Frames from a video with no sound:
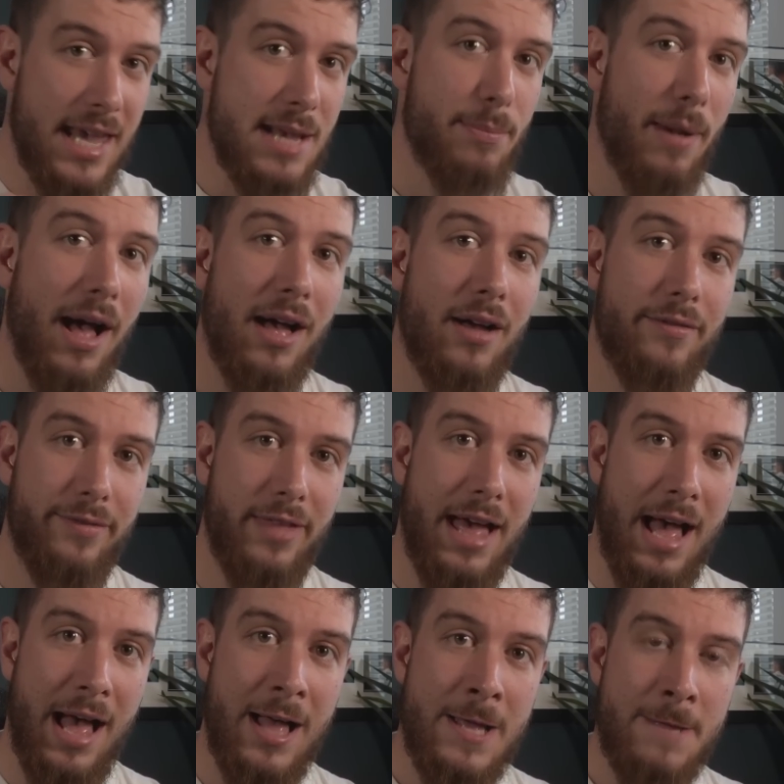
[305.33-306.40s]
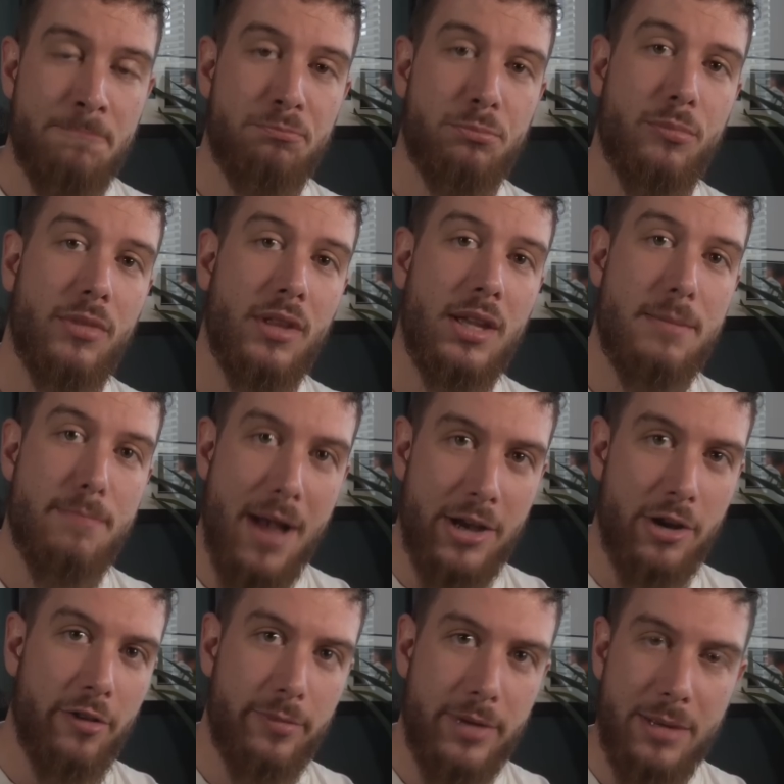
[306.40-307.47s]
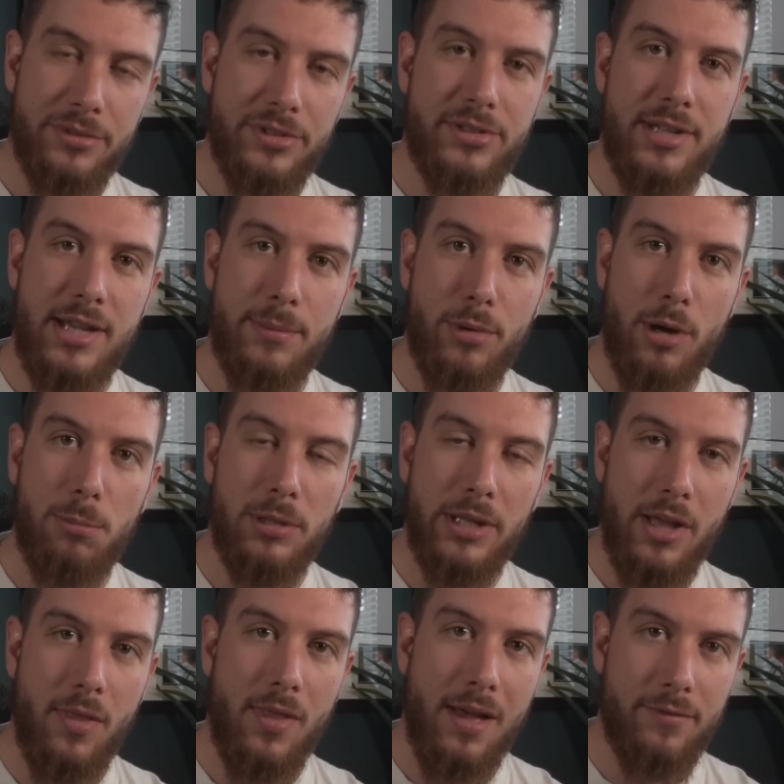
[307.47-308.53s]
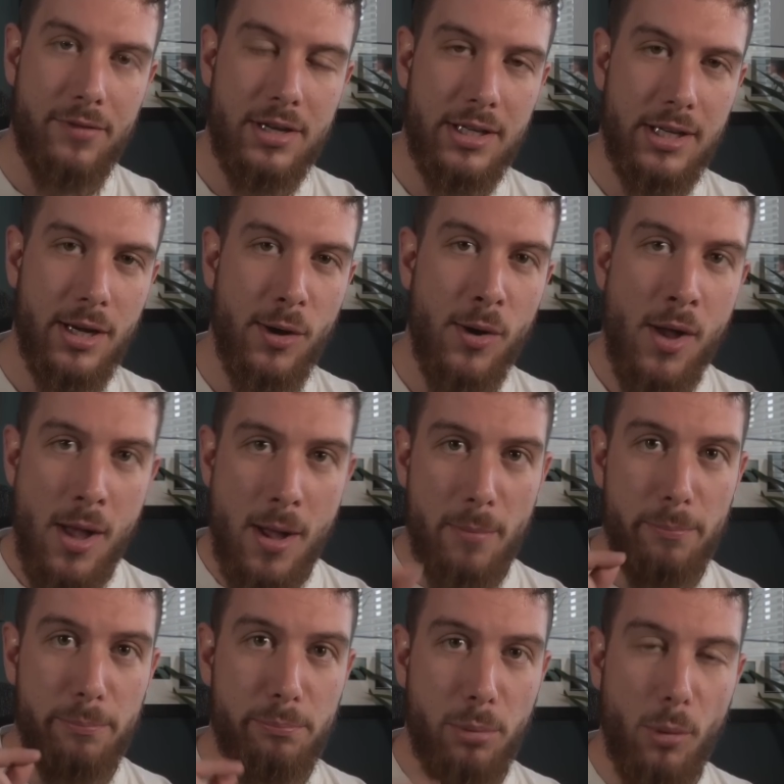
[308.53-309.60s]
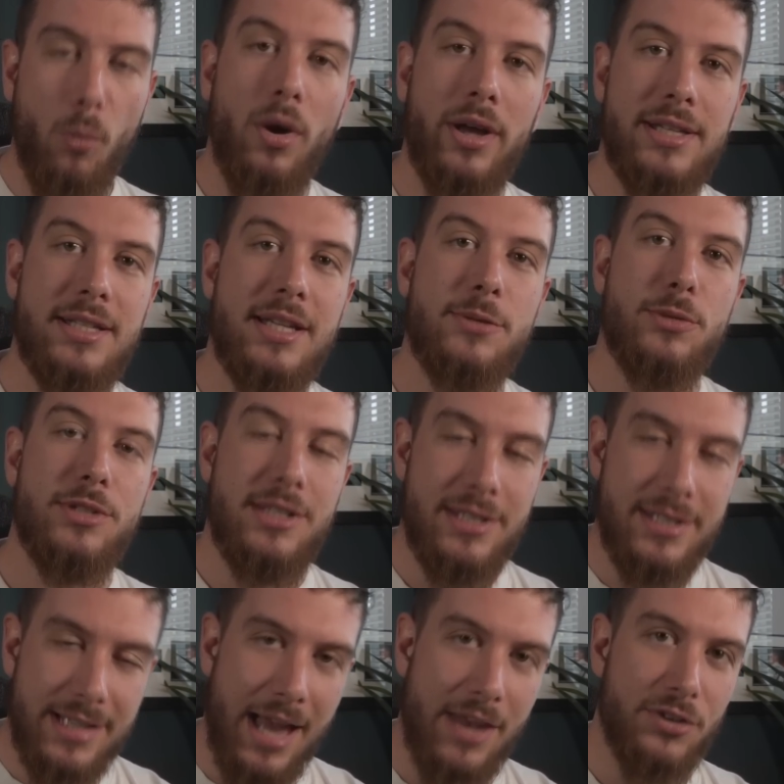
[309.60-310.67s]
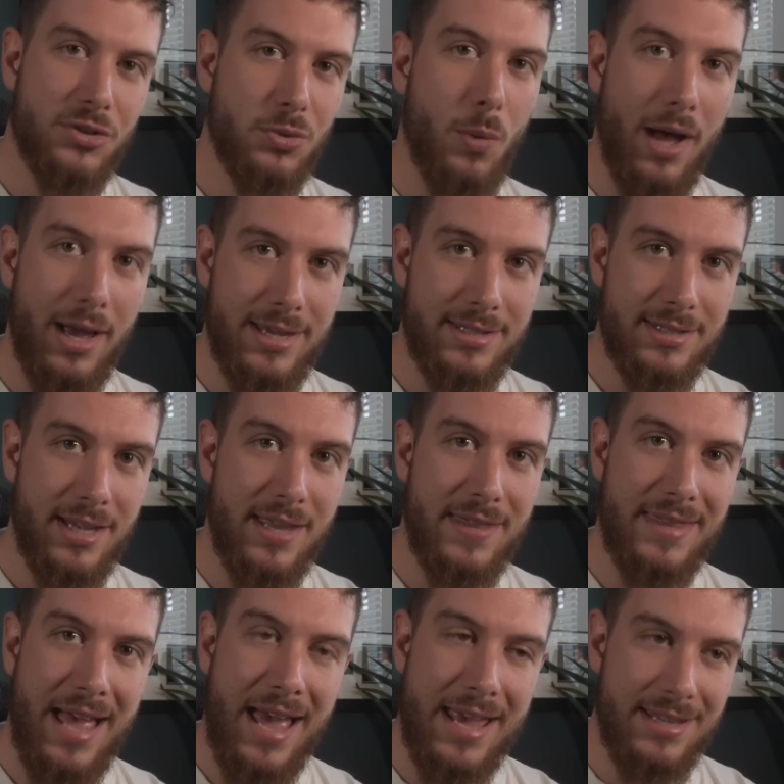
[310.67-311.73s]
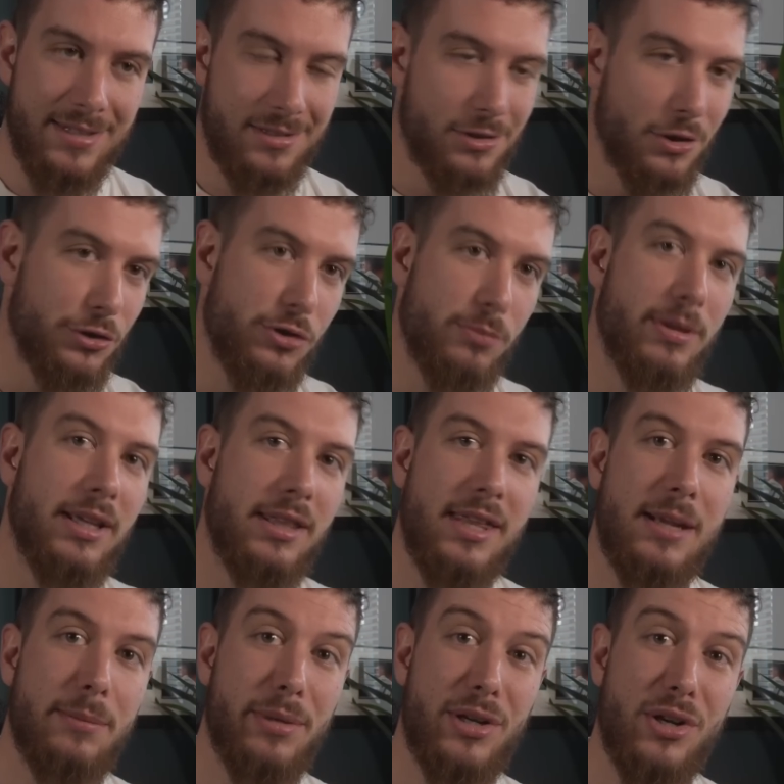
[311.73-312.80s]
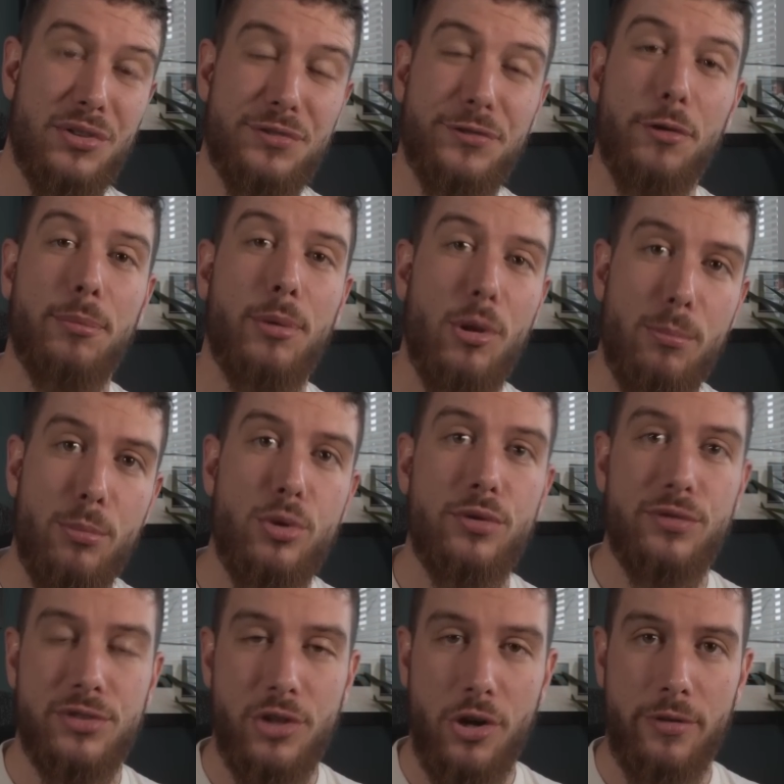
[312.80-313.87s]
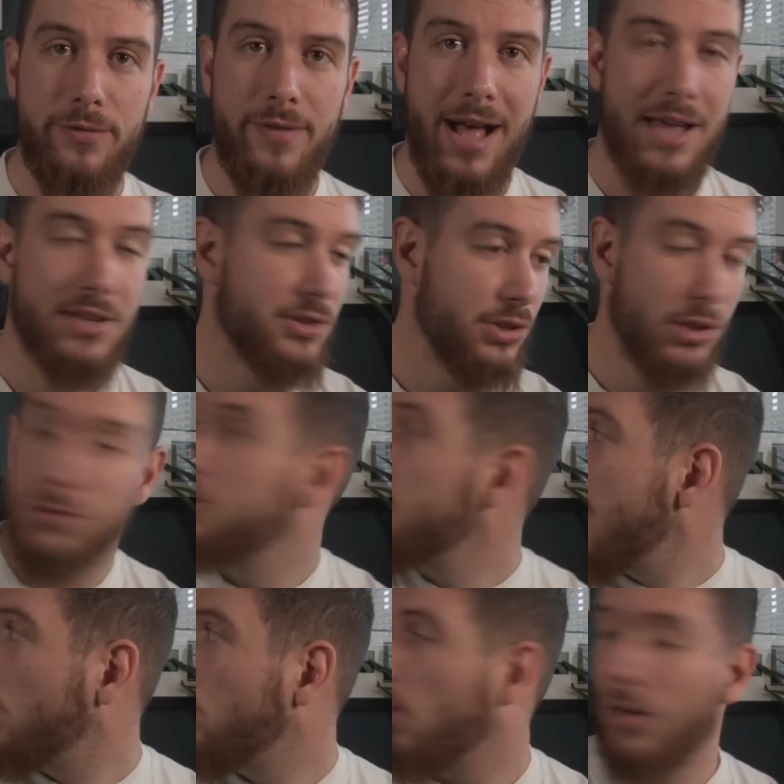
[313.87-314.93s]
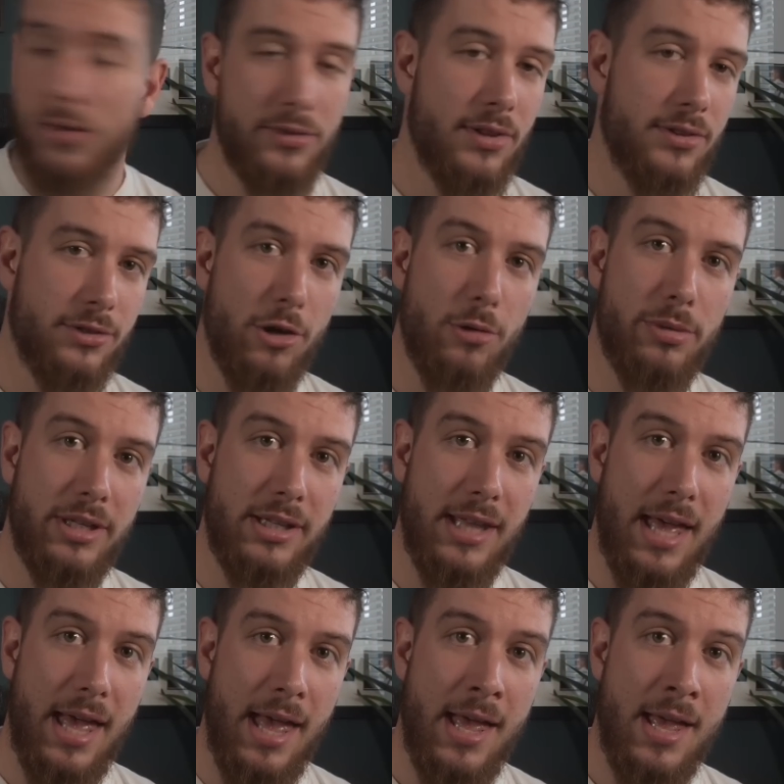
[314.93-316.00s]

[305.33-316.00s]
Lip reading: part of that, you might not have been able to see it properly on that video, but what he did was he scanned twice, and that is such a big thing because football moves so fast. You check once, there's nobody there.